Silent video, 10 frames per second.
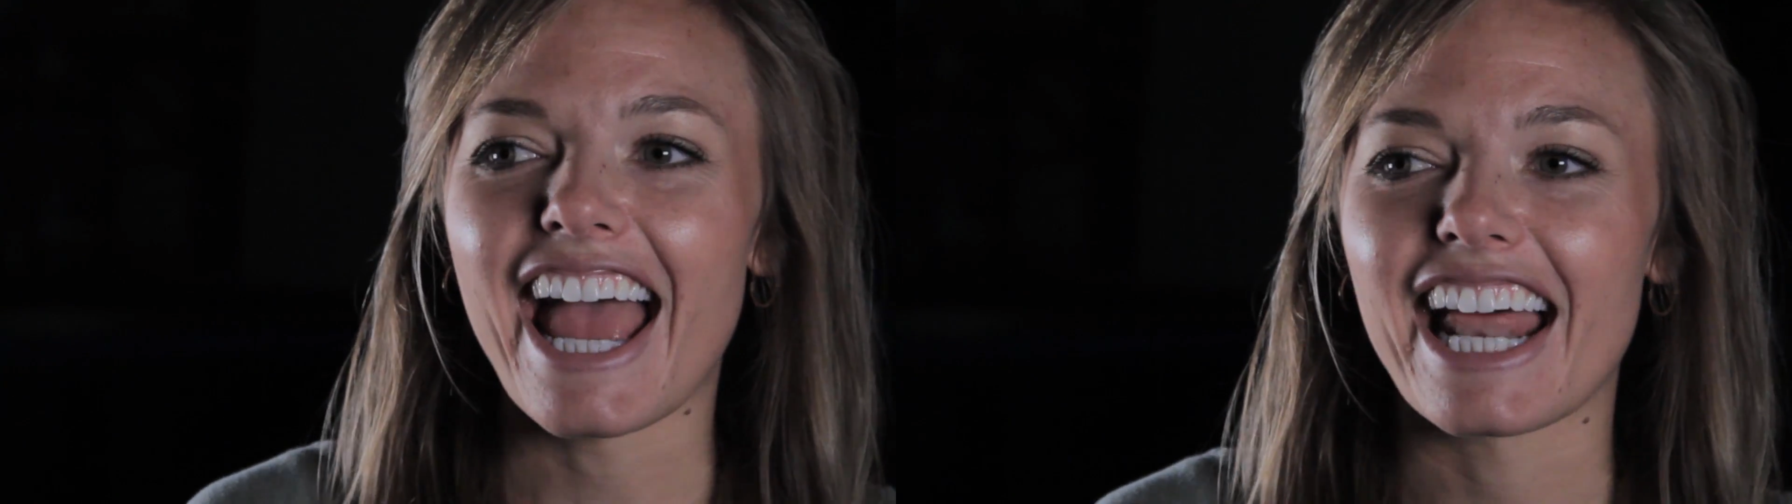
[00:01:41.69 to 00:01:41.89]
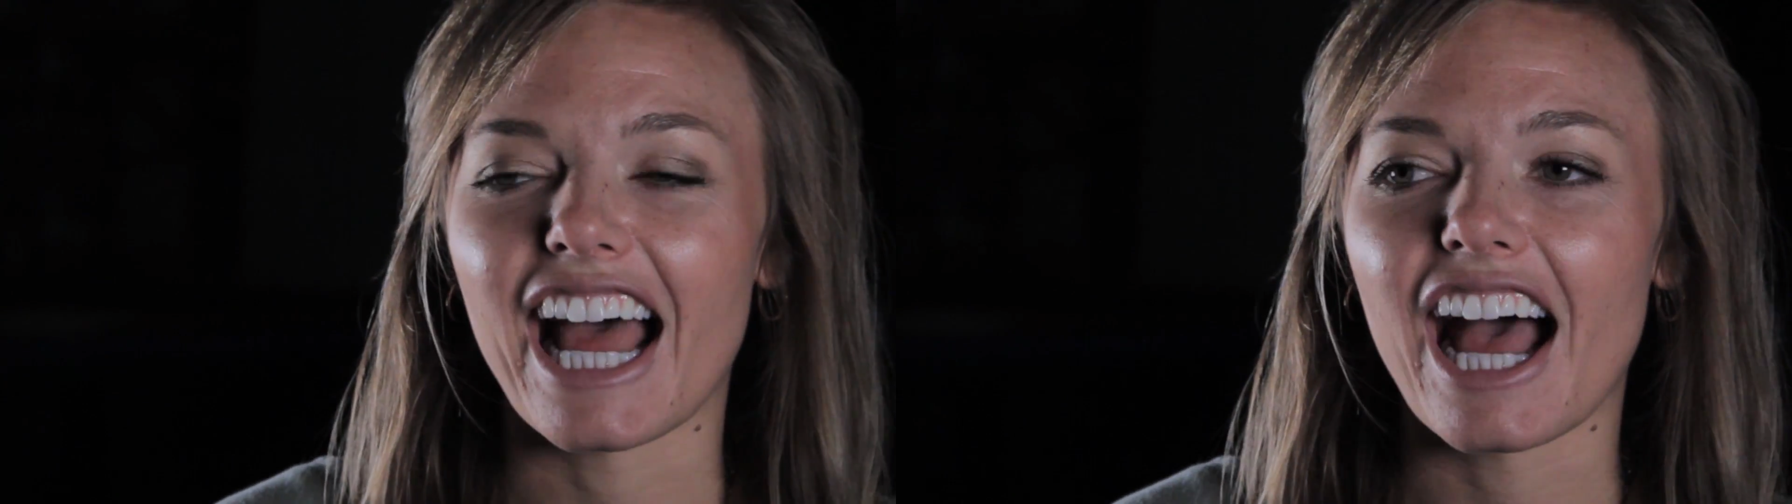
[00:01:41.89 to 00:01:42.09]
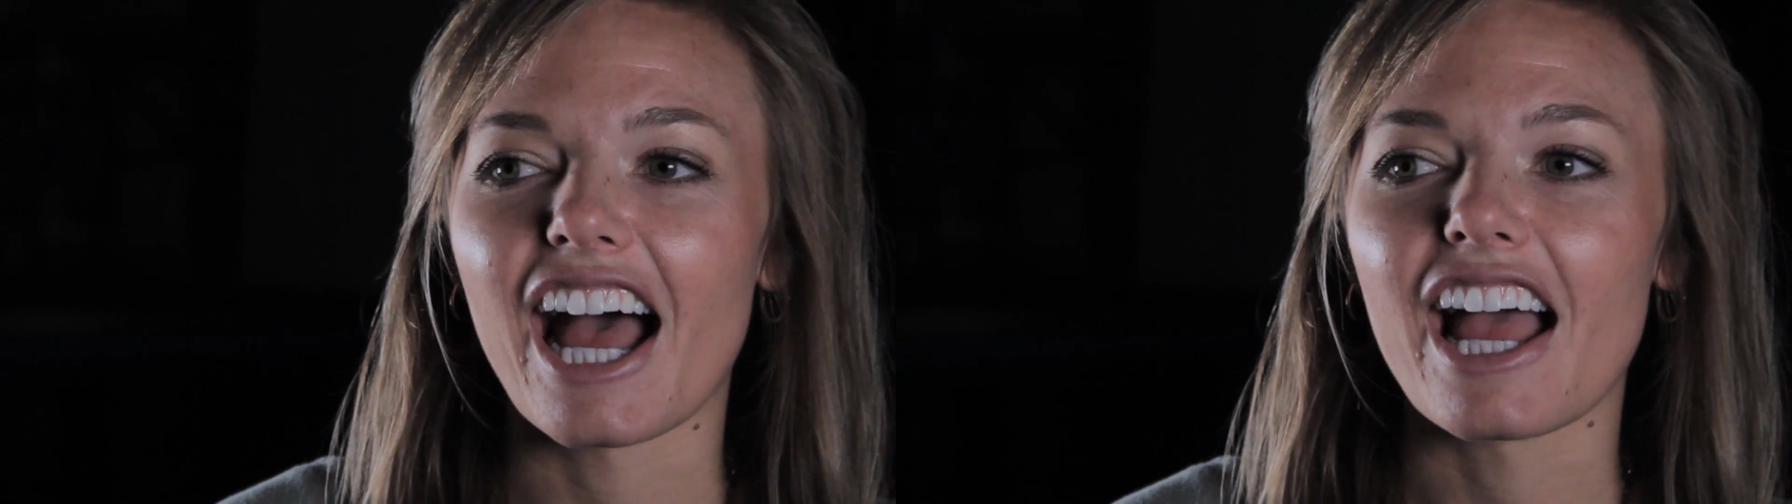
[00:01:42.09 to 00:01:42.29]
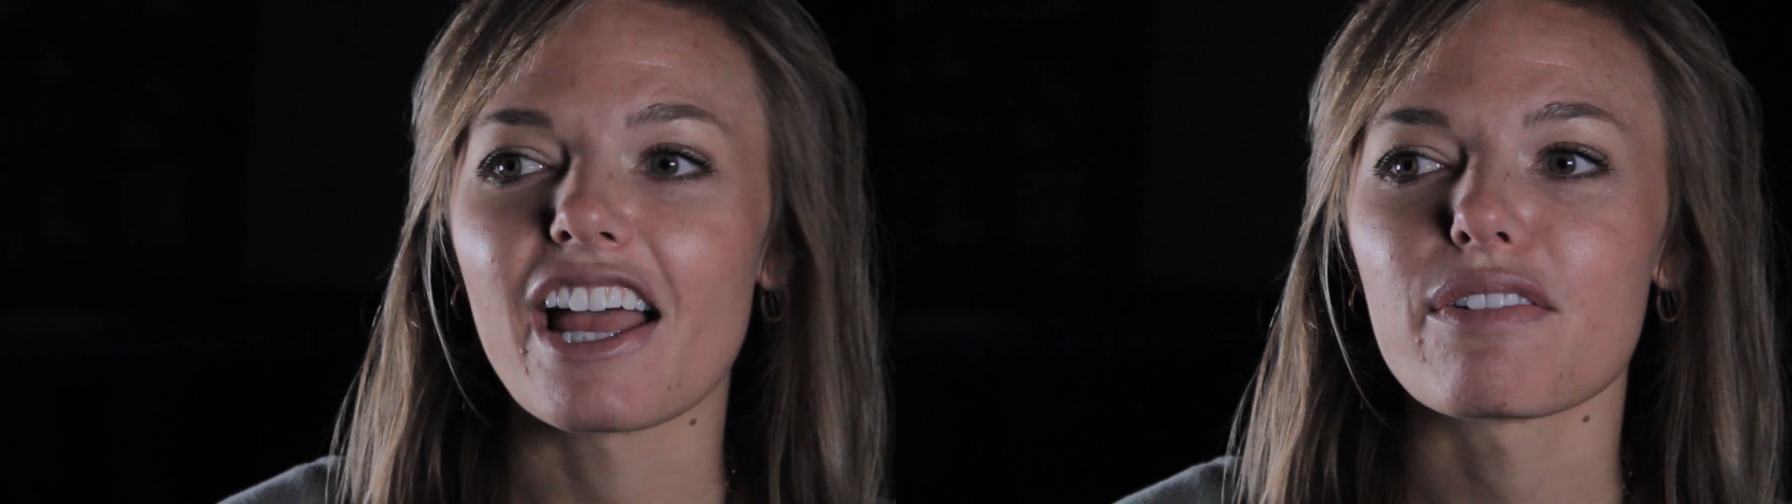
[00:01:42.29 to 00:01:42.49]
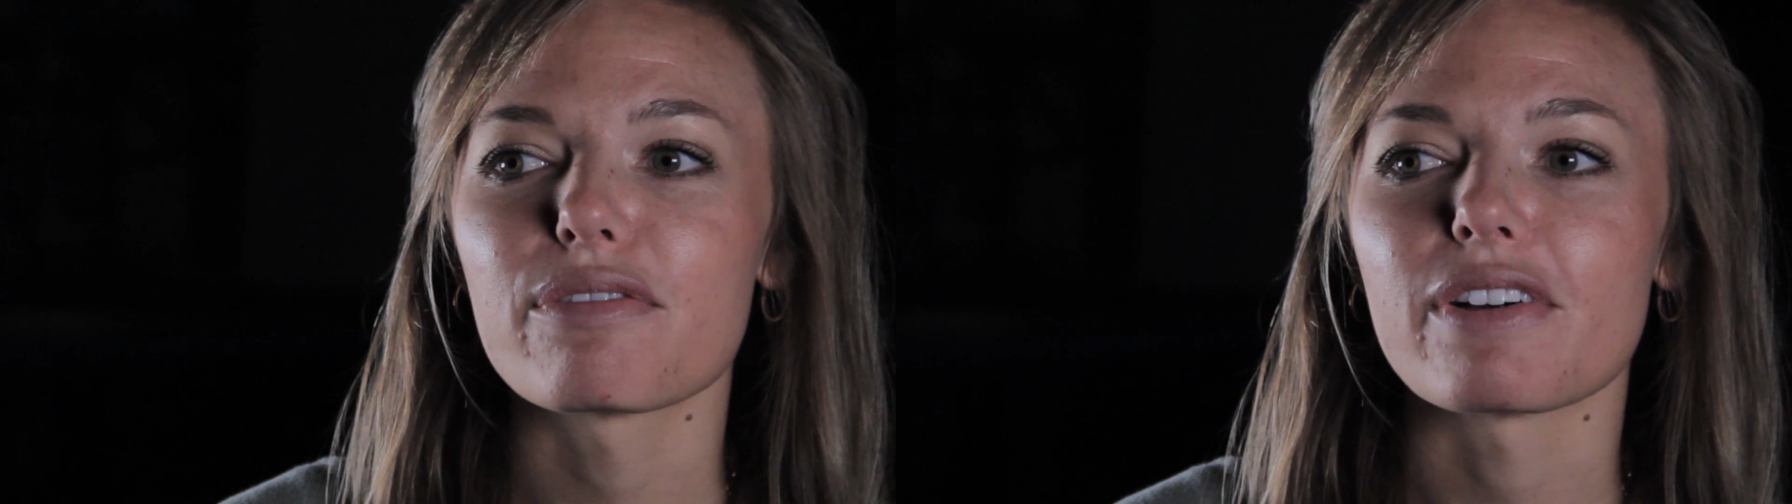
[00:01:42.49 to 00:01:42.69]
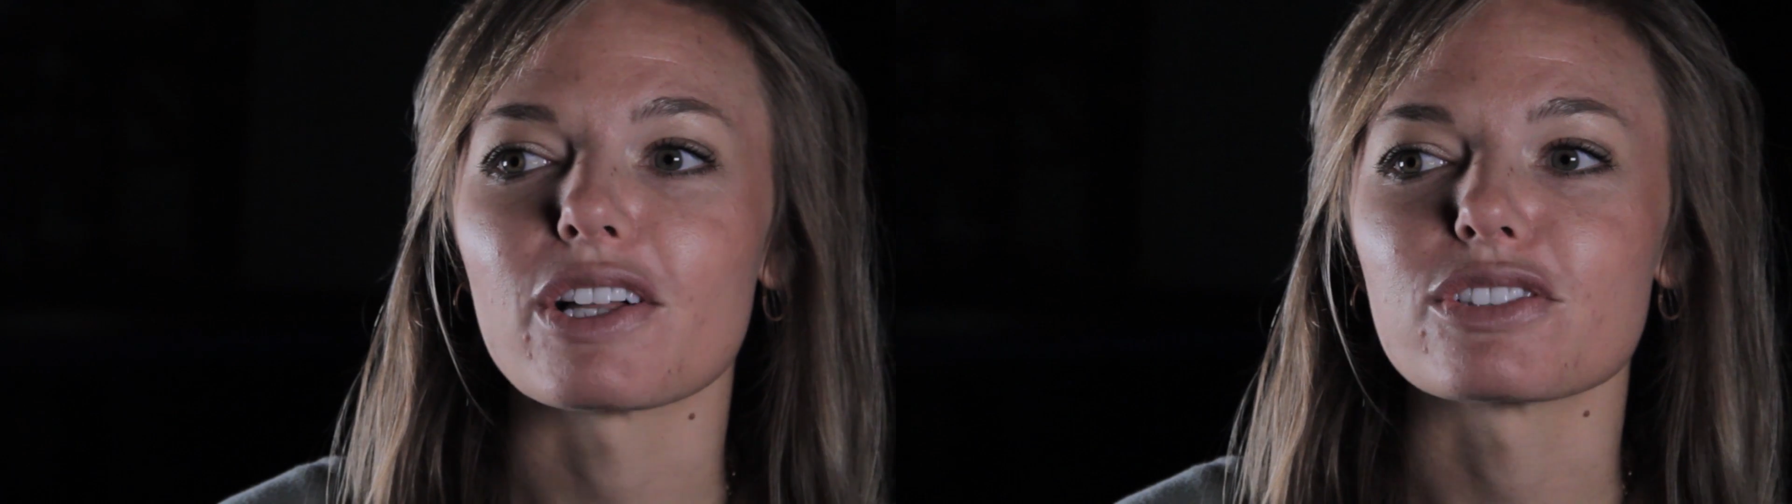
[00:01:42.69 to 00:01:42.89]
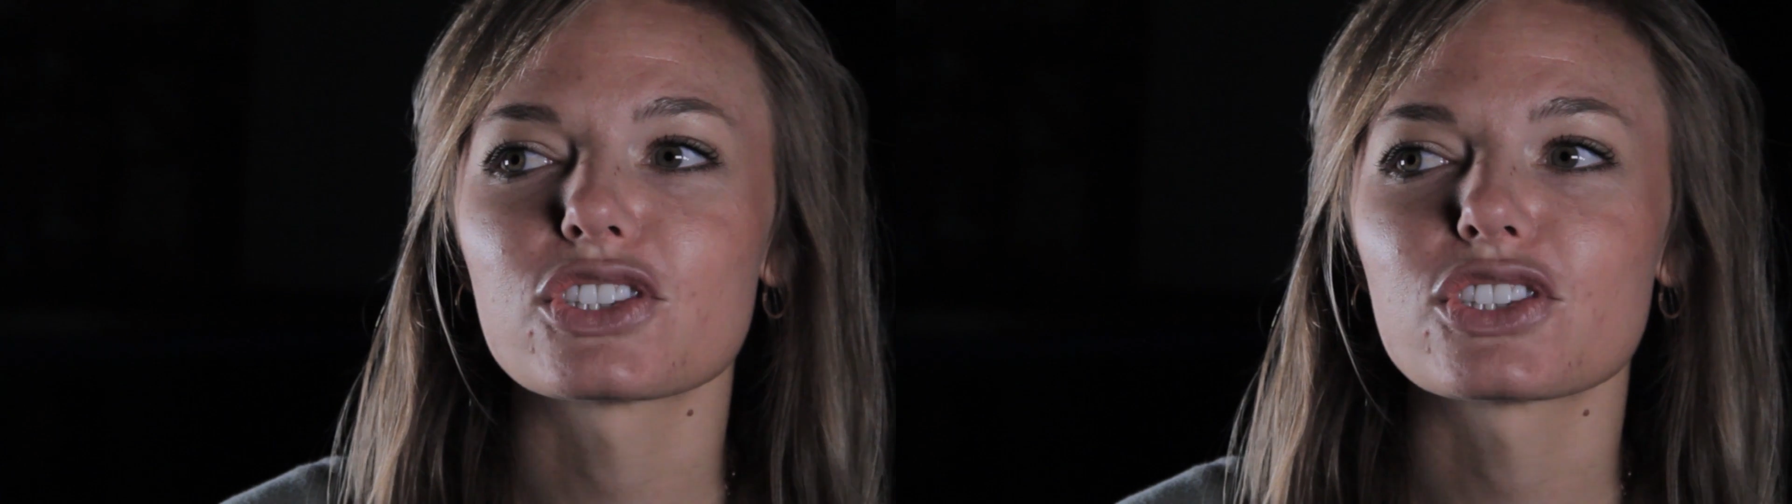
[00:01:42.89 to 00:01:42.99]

And I felt